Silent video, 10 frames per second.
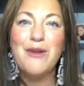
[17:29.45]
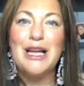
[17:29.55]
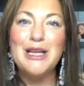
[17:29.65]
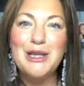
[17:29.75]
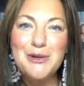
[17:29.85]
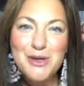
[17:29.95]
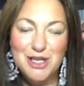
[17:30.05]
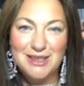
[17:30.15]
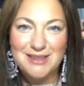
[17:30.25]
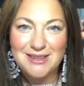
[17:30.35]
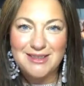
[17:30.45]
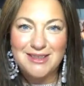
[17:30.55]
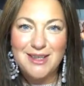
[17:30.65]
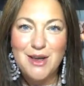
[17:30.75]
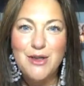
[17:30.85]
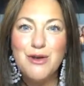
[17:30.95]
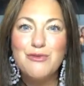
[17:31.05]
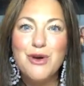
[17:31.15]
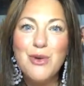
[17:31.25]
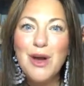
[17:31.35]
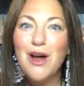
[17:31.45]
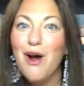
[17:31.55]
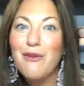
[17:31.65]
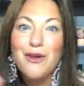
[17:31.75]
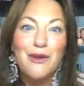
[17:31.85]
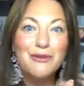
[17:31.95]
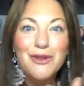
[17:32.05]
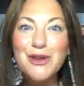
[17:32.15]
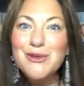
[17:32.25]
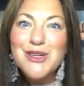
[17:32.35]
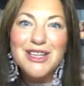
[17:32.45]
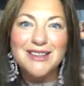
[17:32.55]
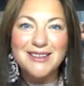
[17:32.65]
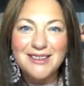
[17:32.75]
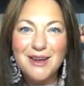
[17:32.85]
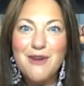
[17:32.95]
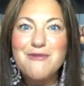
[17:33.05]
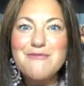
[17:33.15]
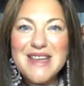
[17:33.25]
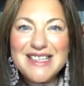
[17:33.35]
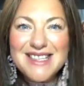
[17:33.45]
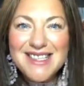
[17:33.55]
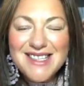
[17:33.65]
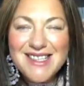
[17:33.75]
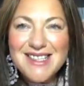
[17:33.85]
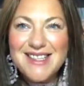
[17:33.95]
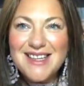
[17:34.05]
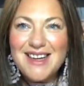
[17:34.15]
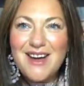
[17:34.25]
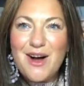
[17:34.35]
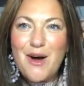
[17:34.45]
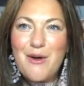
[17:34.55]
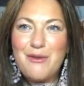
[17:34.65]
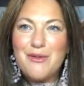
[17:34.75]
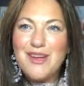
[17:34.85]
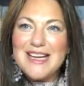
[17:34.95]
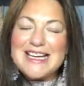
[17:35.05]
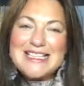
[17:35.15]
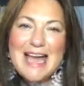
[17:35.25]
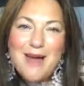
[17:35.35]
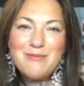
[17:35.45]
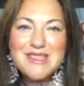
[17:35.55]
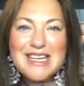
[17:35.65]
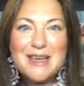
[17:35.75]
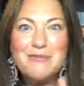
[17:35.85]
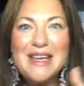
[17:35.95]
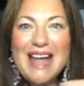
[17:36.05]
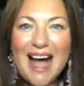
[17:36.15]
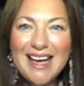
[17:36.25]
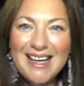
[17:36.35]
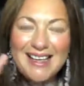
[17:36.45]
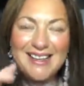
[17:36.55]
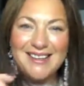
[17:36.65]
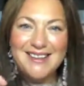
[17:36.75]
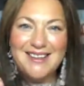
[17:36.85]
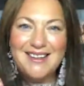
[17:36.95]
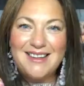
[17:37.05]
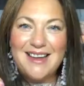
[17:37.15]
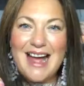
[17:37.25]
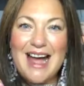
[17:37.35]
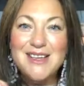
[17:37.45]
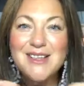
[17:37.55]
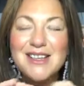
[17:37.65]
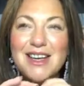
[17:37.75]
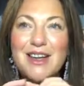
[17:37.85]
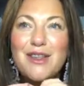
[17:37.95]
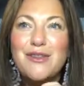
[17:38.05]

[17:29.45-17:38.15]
of illusion, the ruler of confusion, of mists, of tempting beguiling, and